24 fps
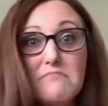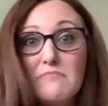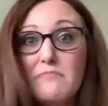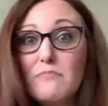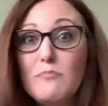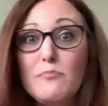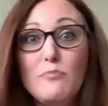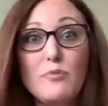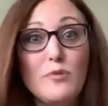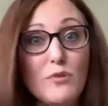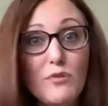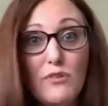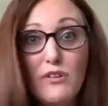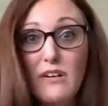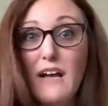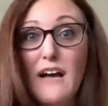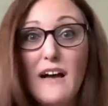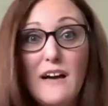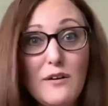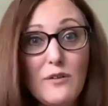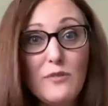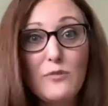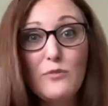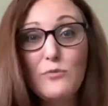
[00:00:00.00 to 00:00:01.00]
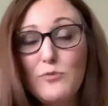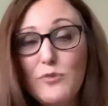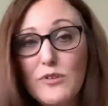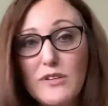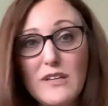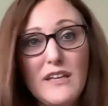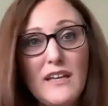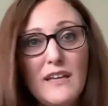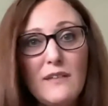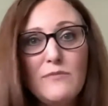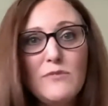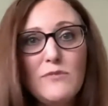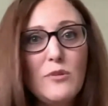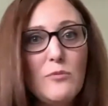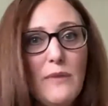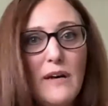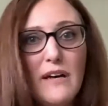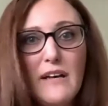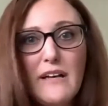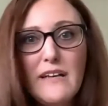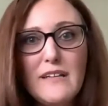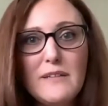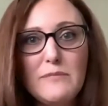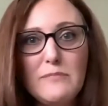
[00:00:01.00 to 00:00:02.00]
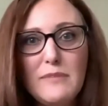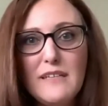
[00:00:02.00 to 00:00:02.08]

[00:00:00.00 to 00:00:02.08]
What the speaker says: blurt out what came to mind